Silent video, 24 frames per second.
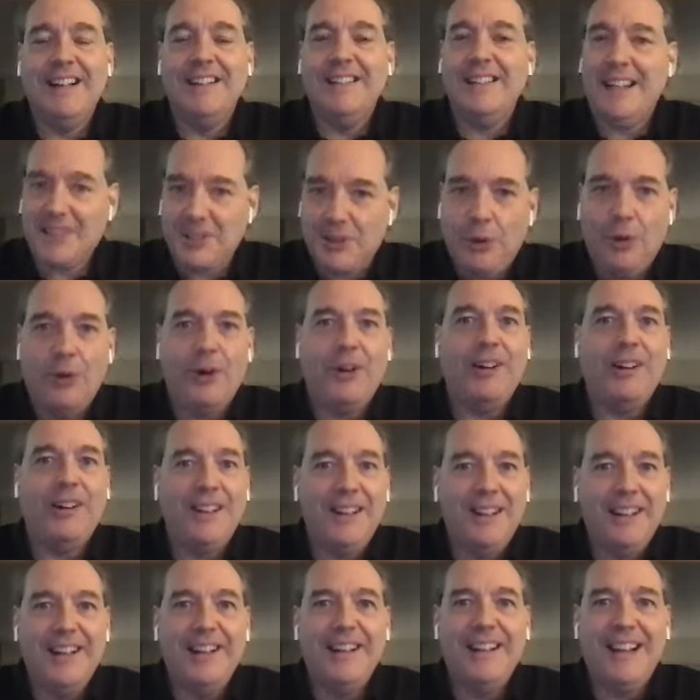That's cool.
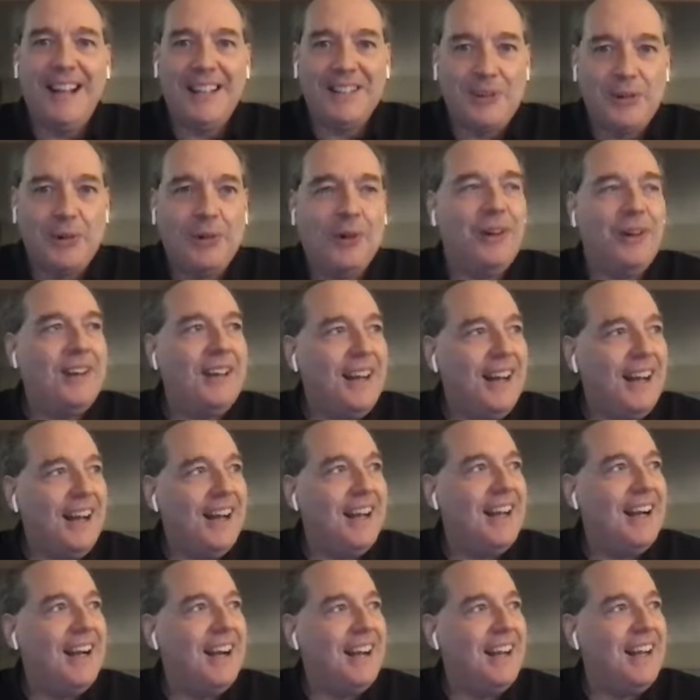That's cool.
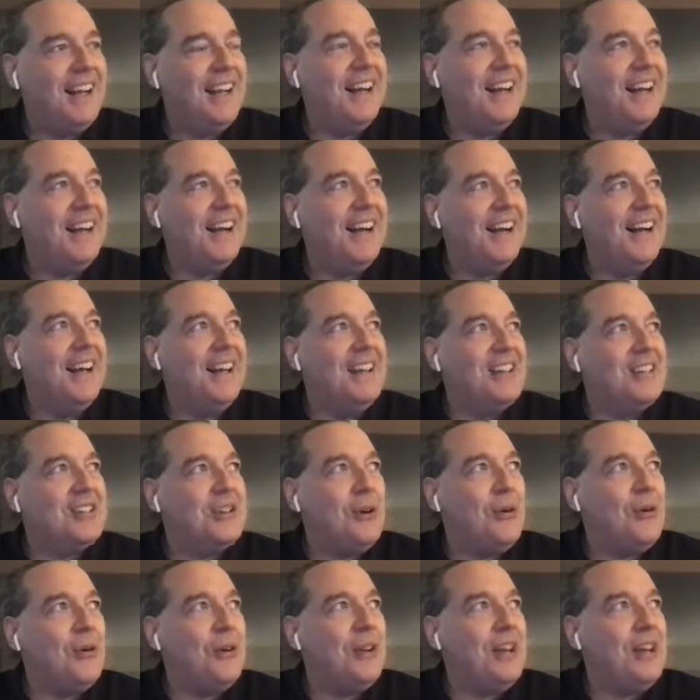
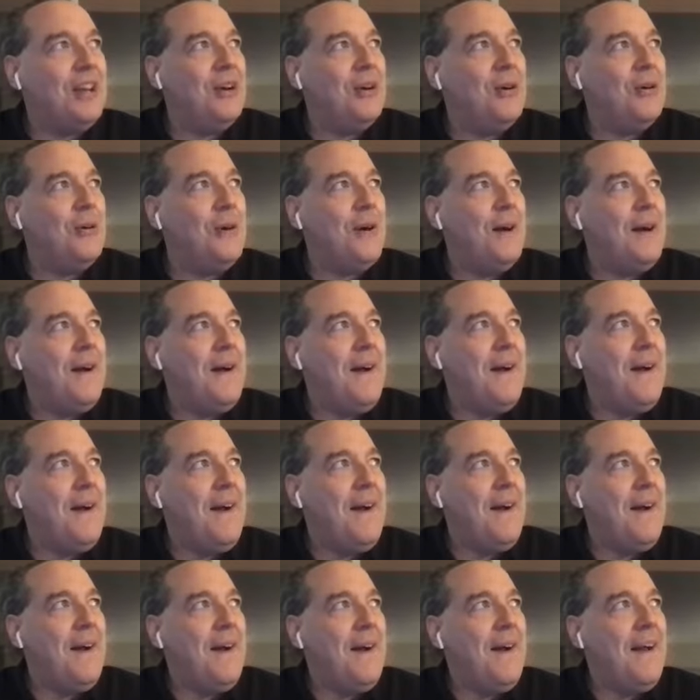So
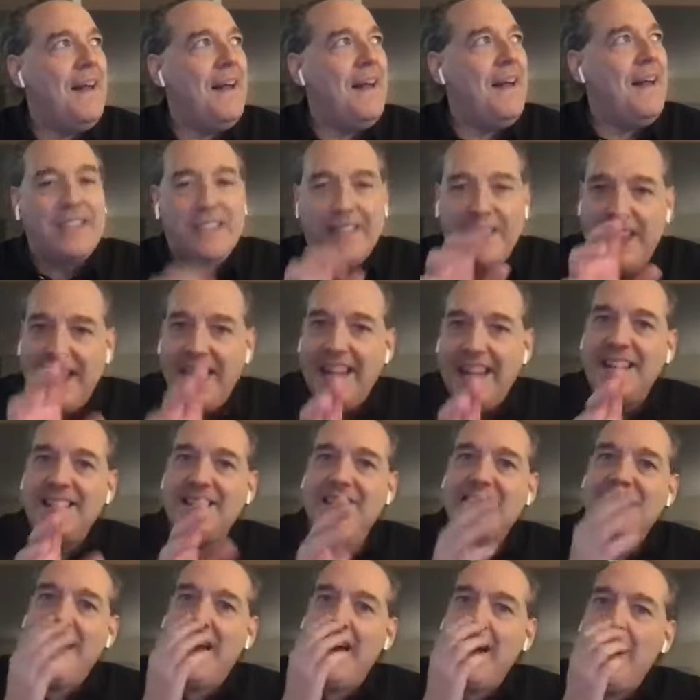the thing
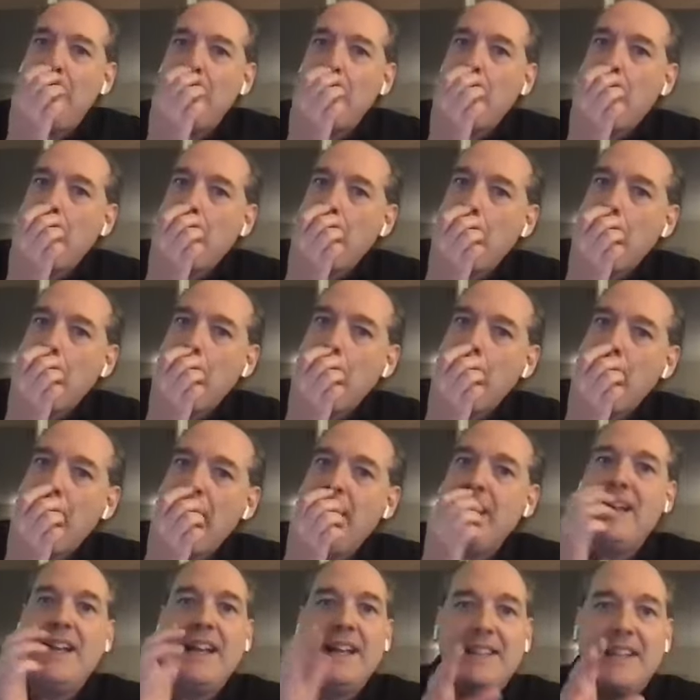is that
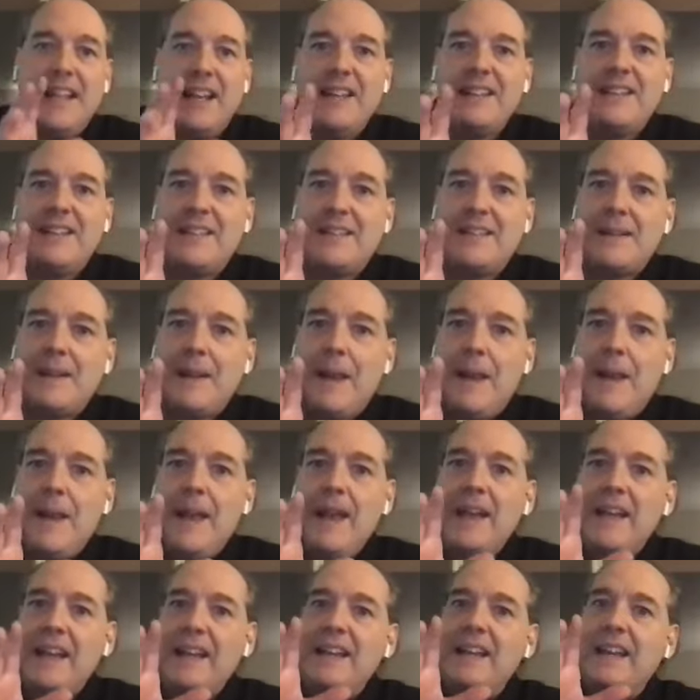it's
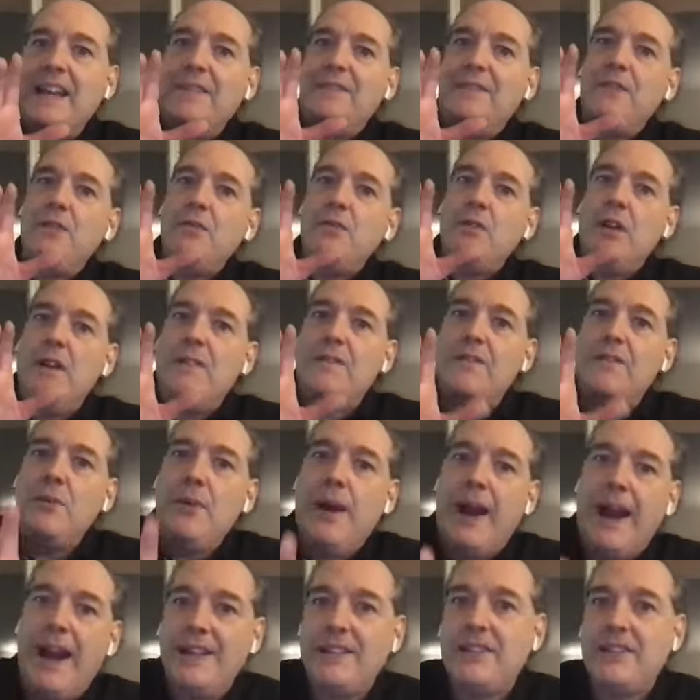if
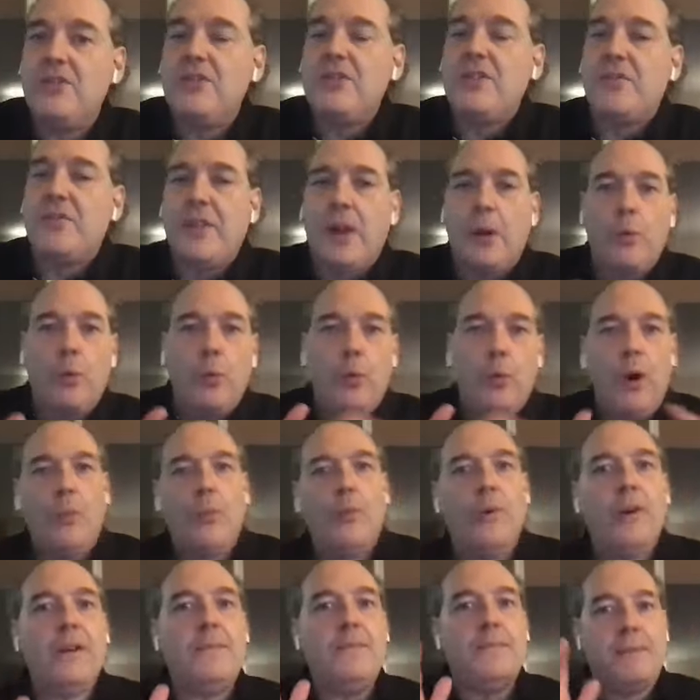you ask yourself now, what
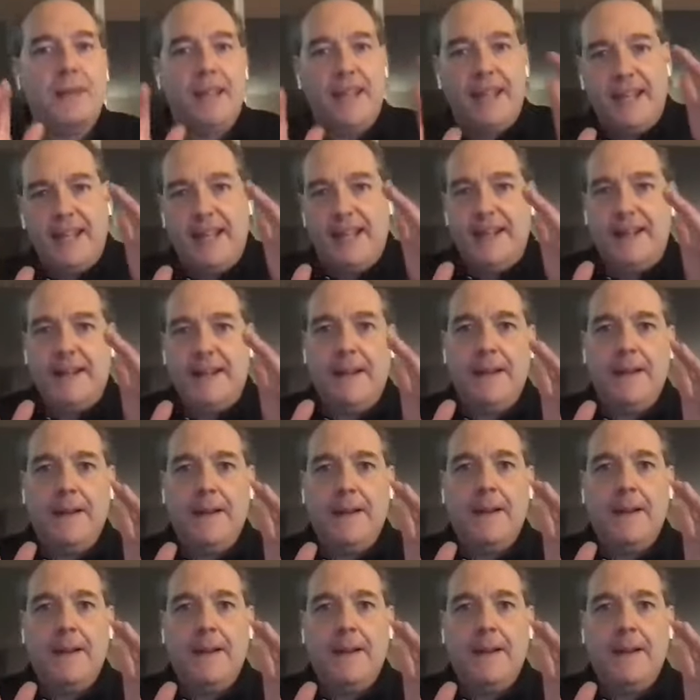would it mean?